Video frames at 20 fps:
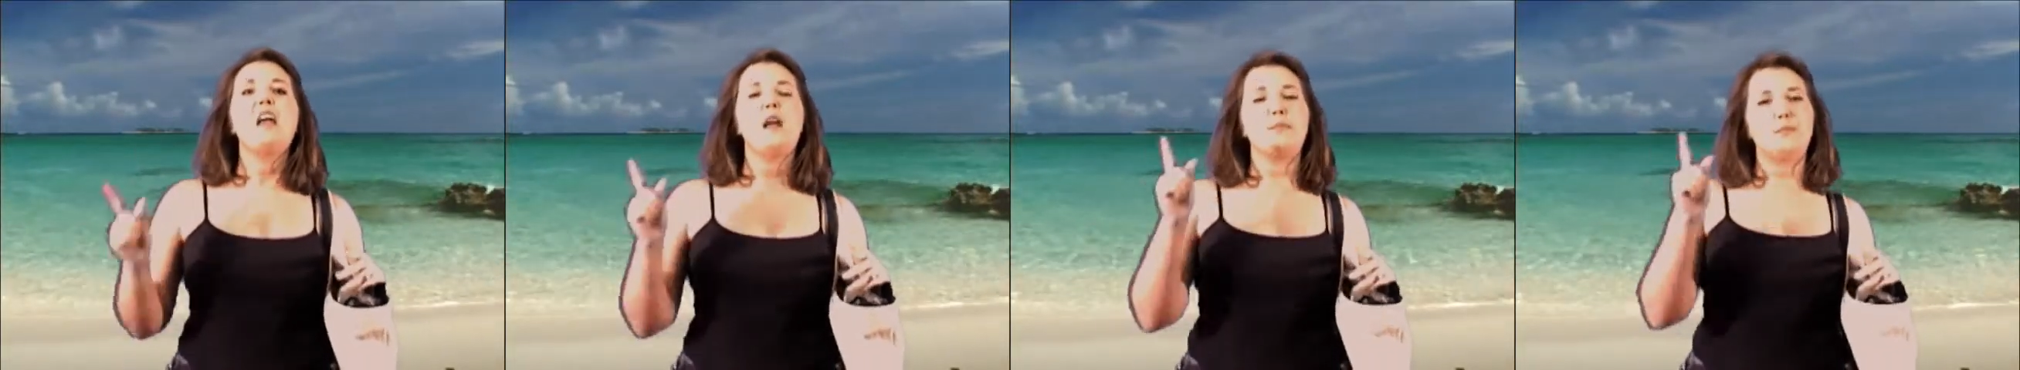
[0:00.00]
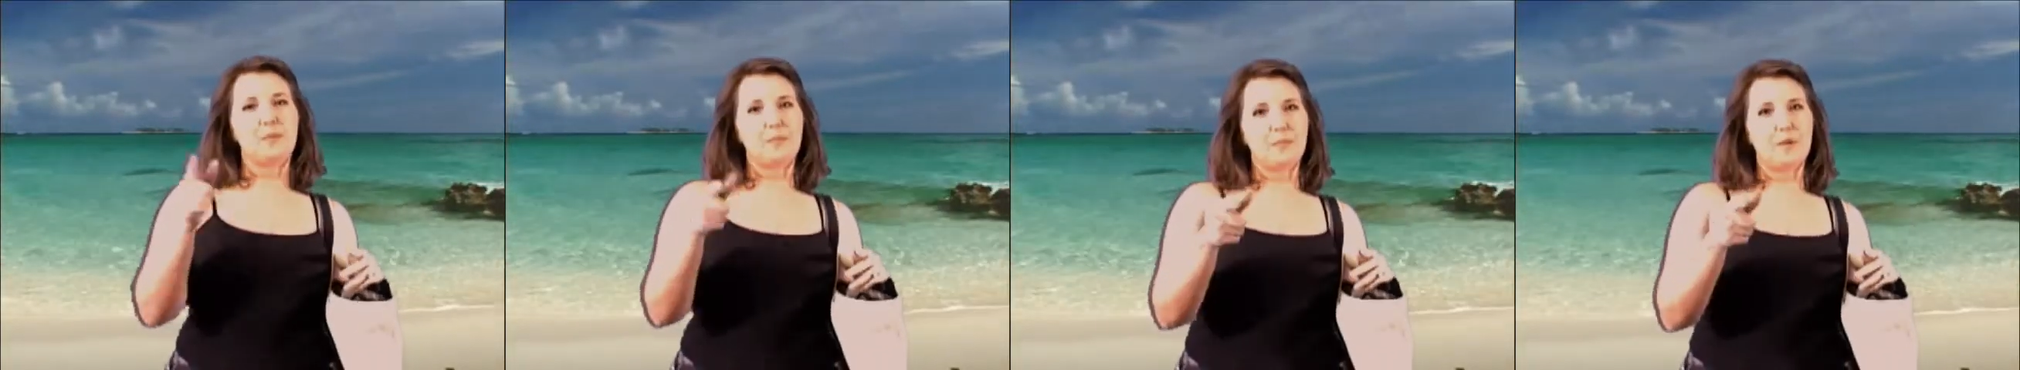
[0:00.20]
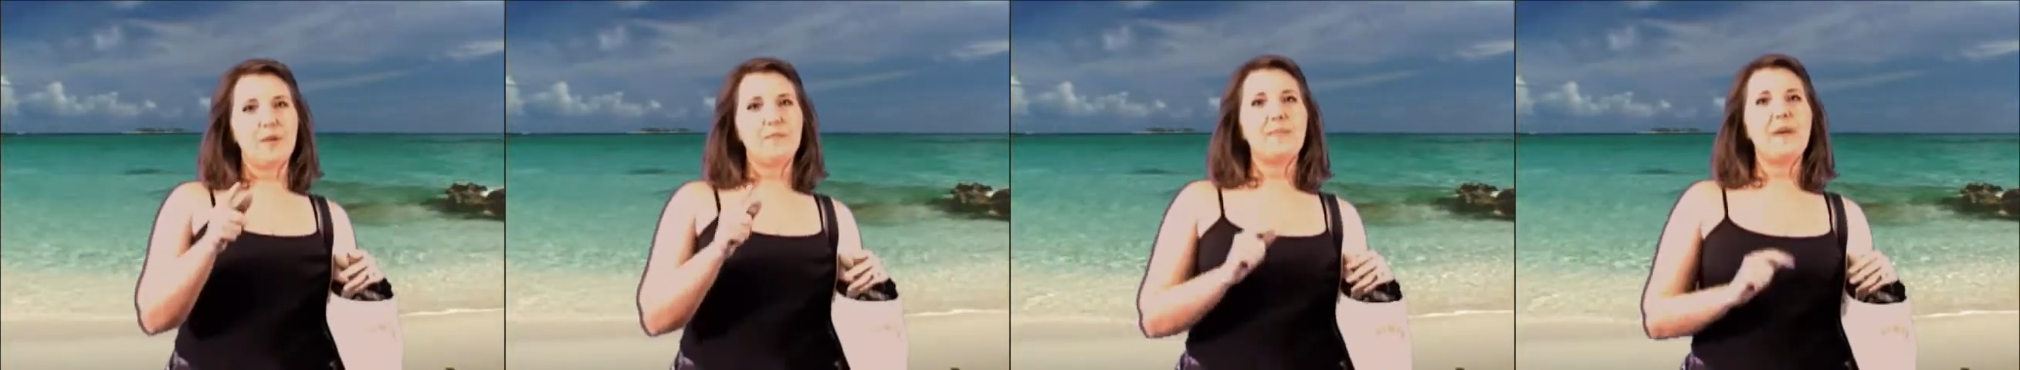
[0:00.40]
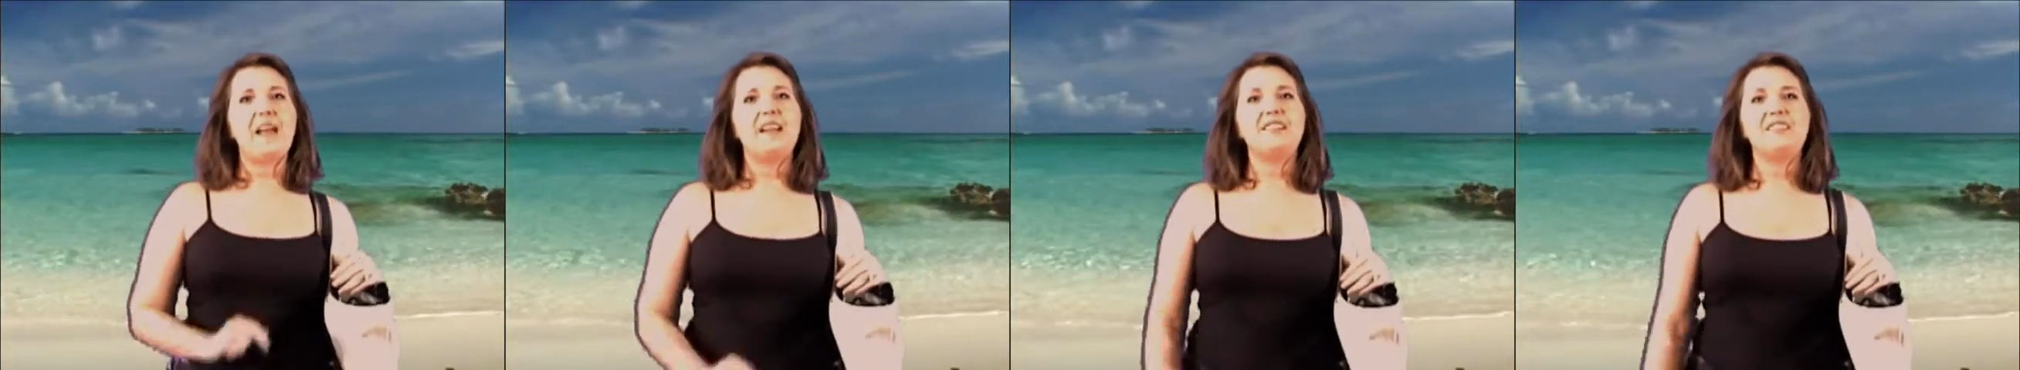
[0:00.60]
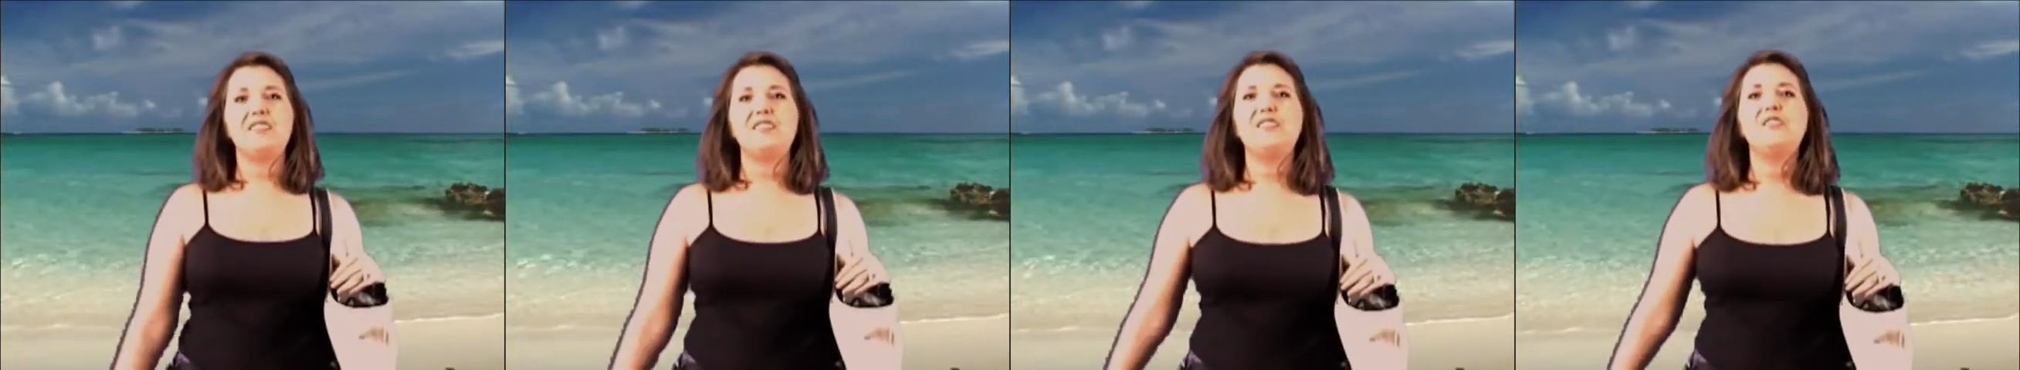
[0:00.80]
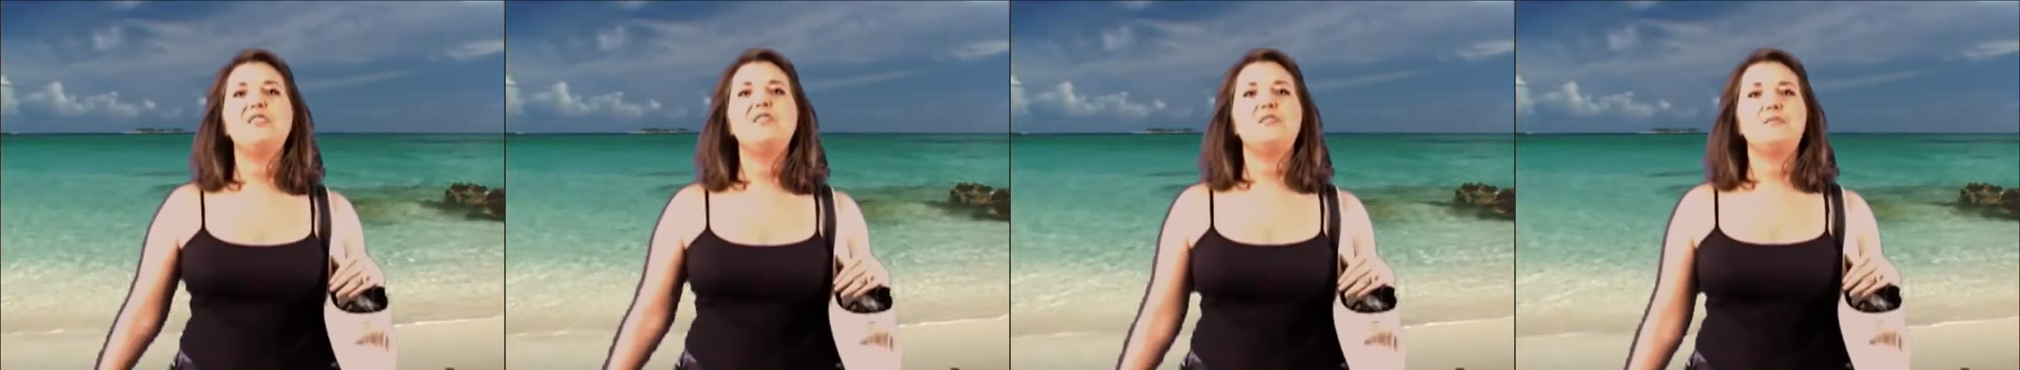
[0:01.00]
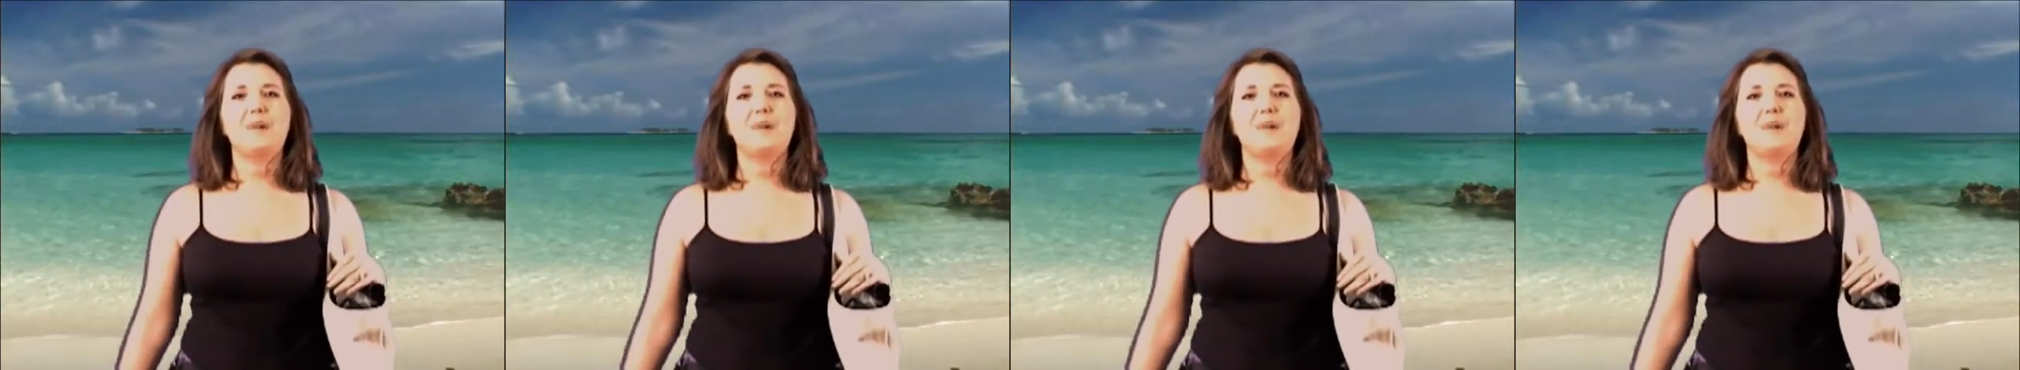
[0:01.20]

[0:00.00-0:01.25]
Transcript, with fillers: and report back to you